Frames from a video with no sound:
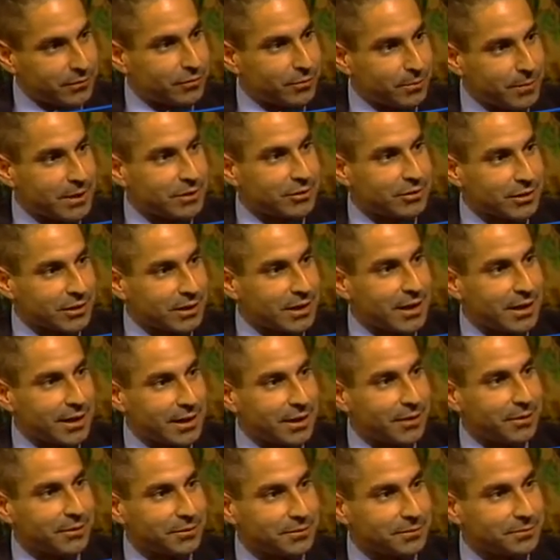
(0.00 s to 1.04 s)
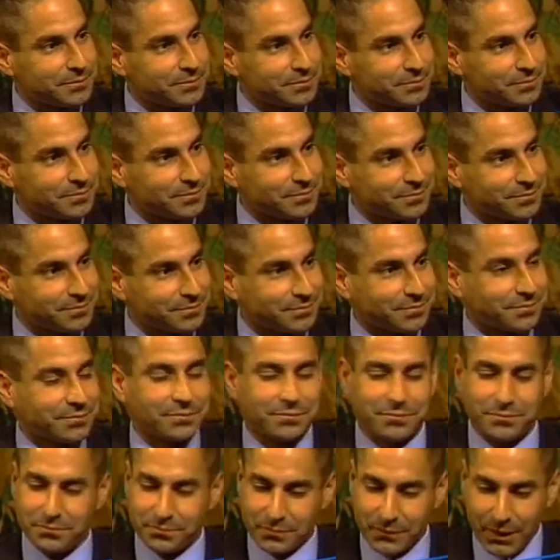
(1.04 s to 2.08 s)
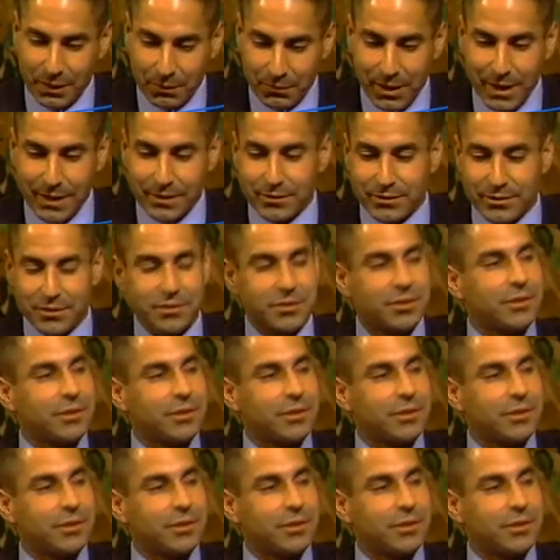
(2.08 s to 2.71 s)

you just didn't want to make it too big and too busy.